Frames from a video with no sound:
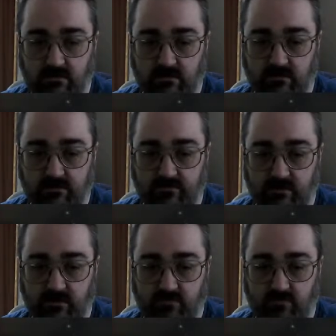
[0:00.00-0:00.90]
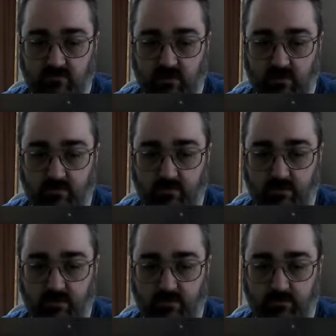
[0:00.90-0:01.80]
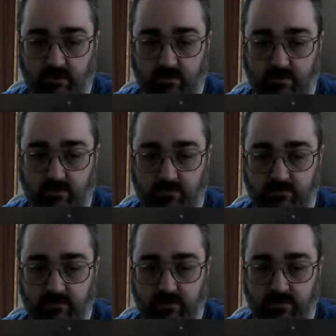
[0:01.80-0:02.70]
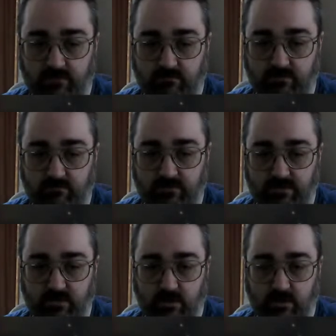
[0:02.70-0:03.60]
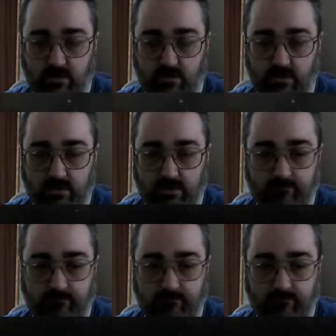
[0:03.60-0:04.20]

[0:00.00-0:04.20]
because if it goes wrong, I'm going to want to lose my velocity quite quickly.